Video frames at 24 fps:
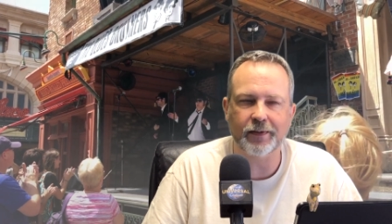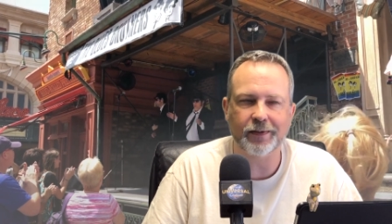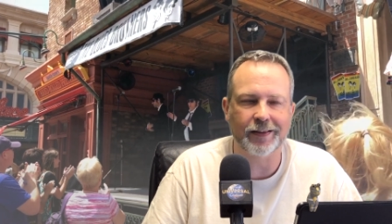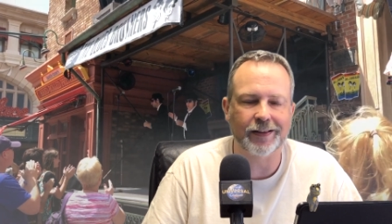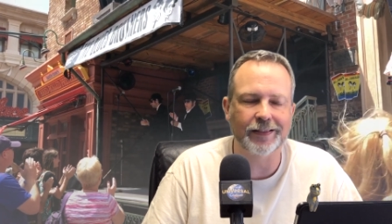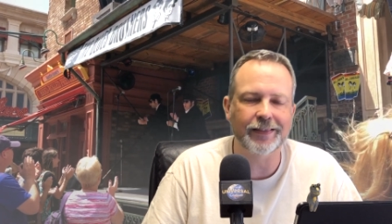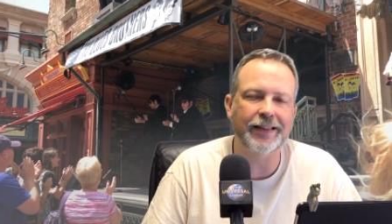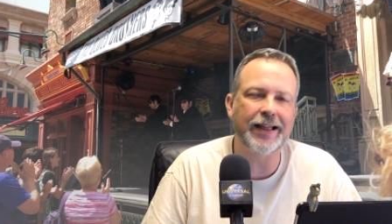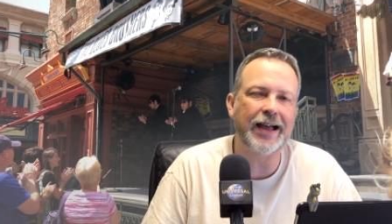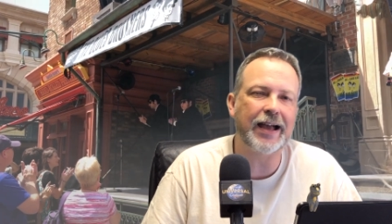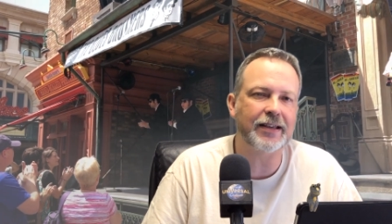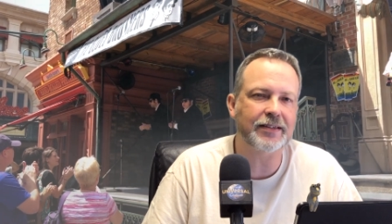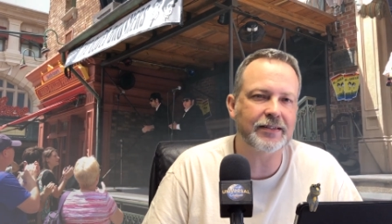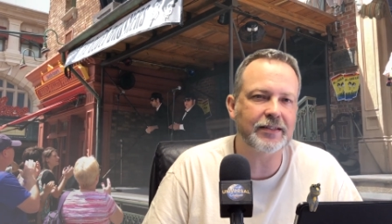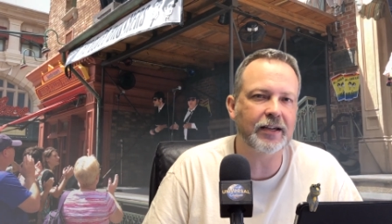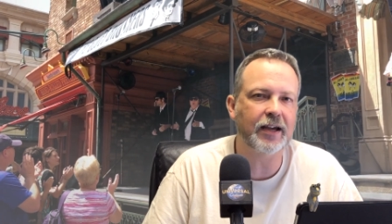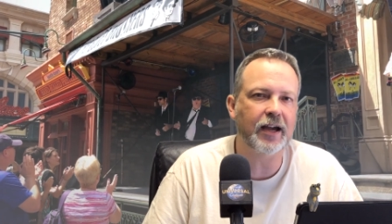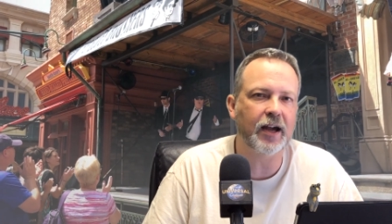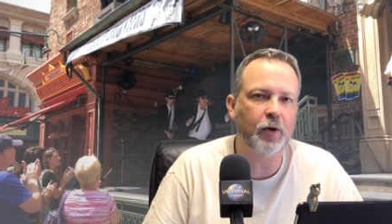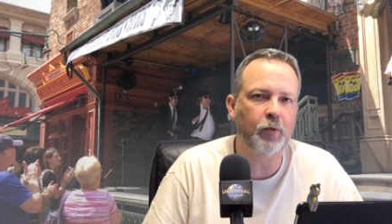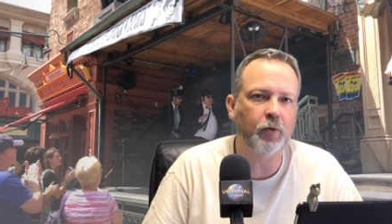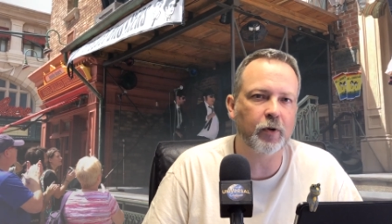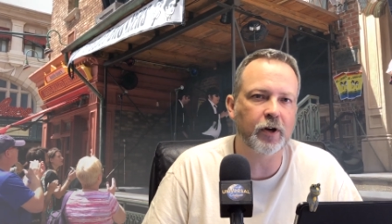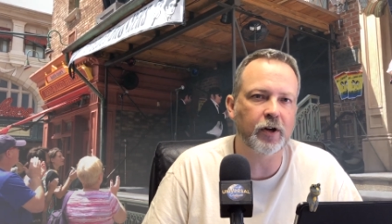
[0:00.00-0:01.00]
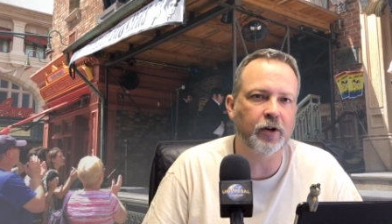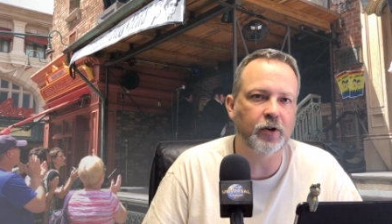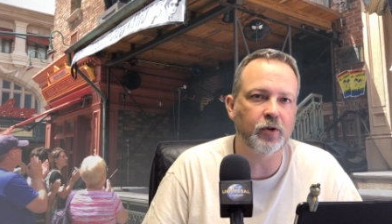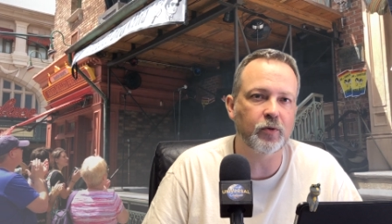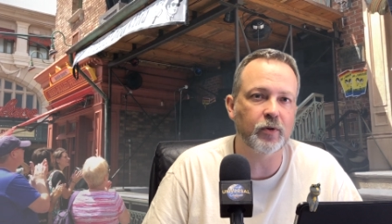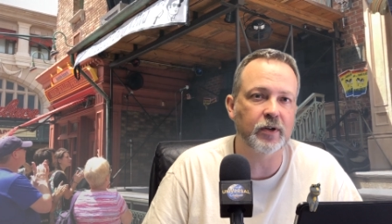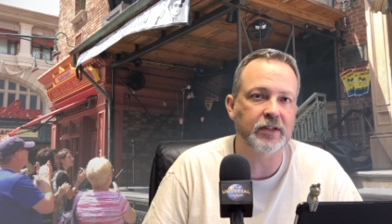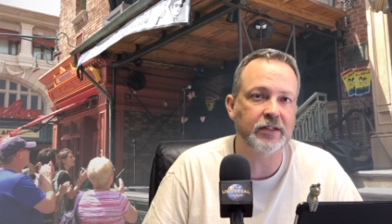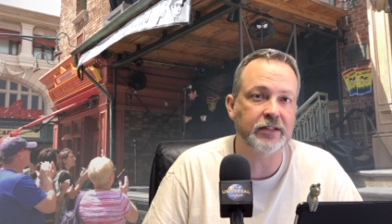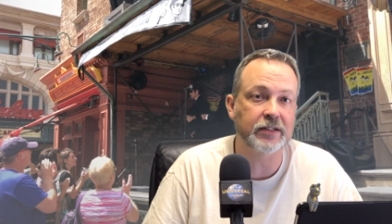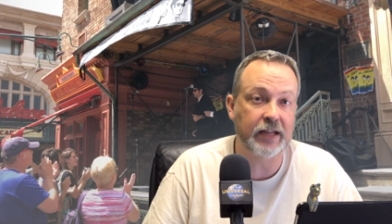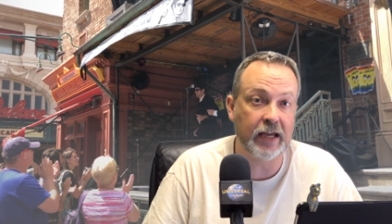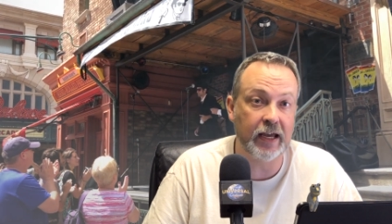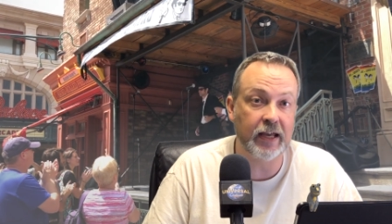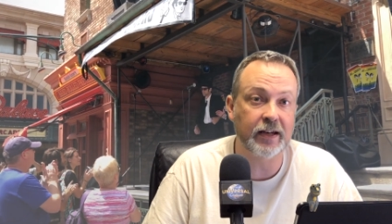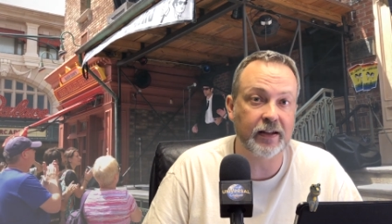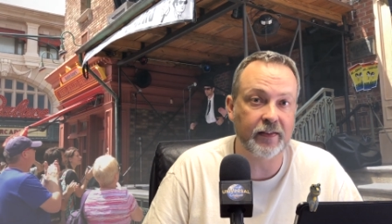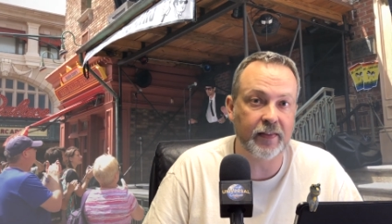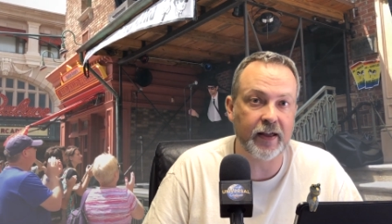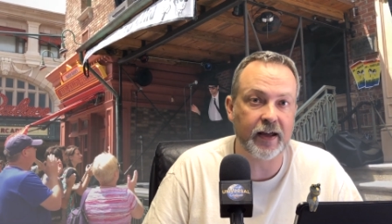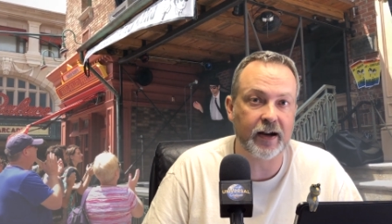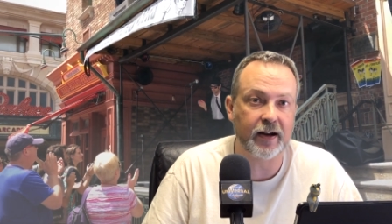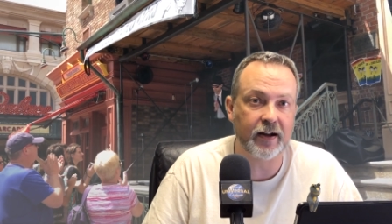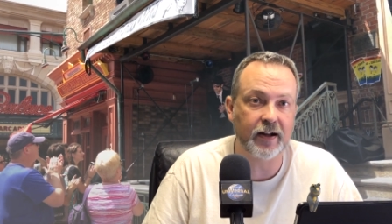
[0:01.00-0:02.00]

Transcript: the last thing I want to do is stand in that